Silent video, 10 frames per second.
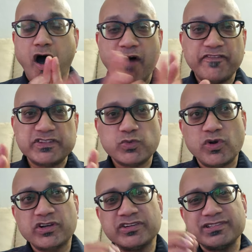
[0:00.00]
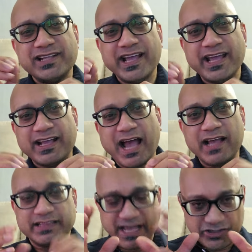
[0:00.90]
Office workers, they
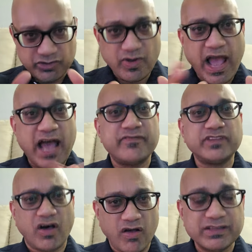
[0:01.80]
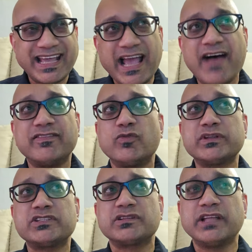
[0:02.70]
they do have the they have
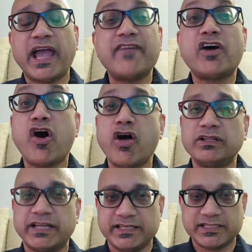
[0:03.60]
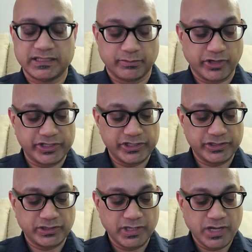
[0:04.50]
what's they have a holiday
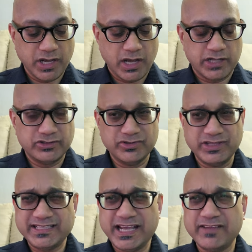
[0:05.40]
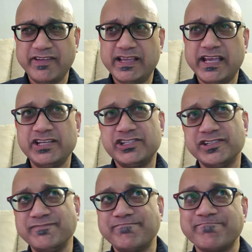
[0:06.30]
celebration. Do they take
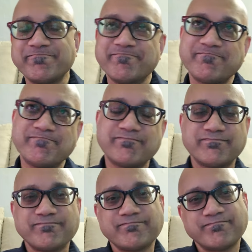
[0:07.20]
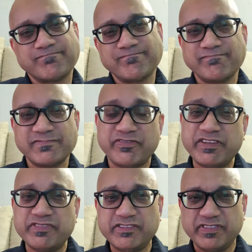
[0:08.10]
vacation?
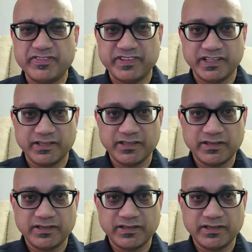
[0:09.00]
50-50.